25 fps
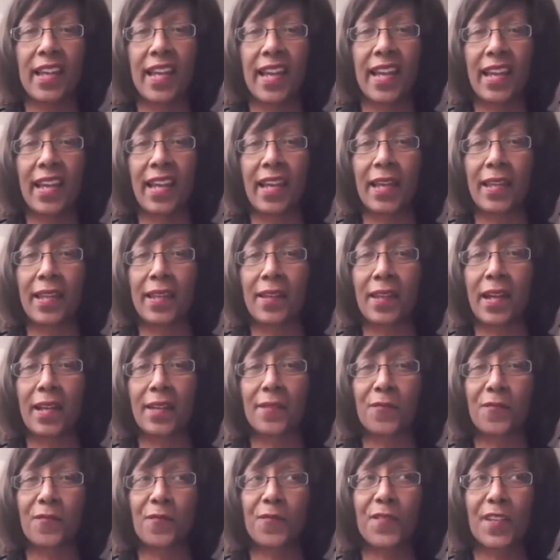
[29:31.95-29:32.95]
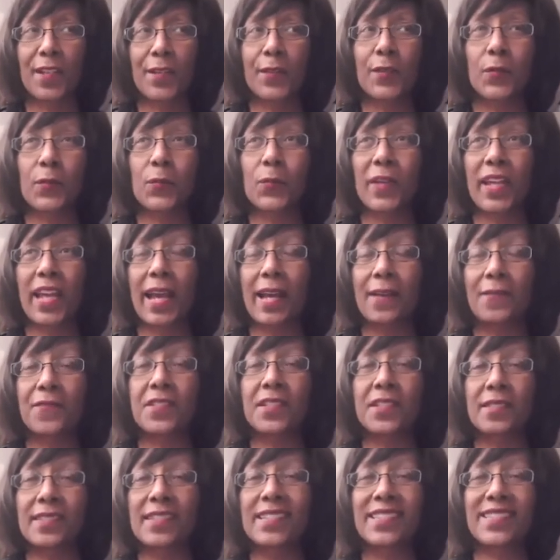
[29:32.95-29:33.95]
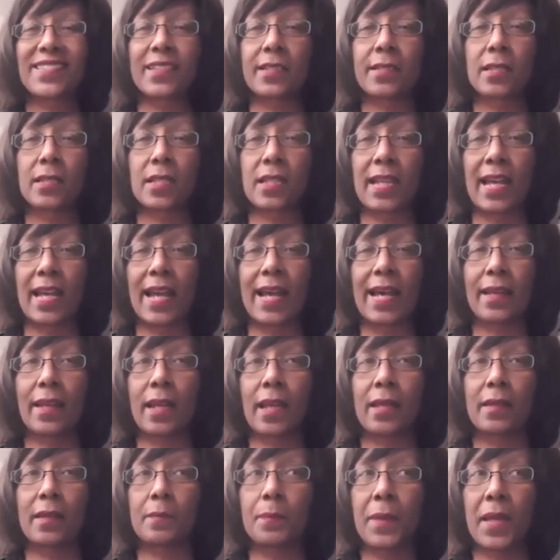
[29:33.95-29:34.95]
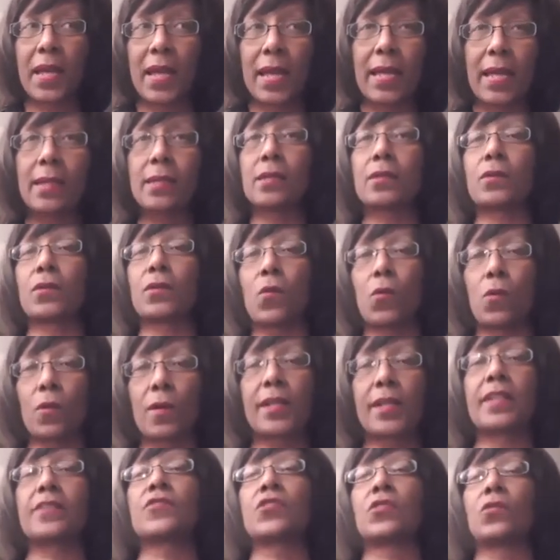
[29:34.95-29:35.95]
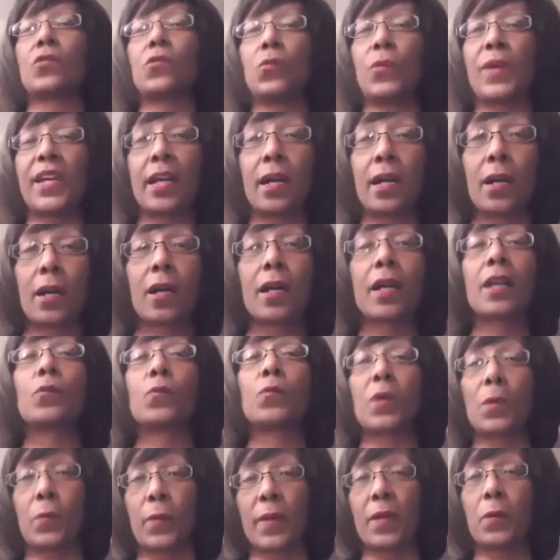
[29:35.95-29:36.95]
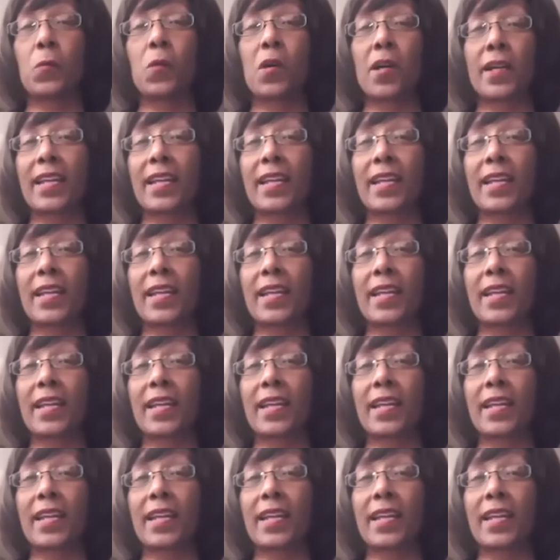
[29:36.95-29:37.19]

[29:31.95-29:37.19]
And I figure we have to listen to that and paint according to who we are and what we want.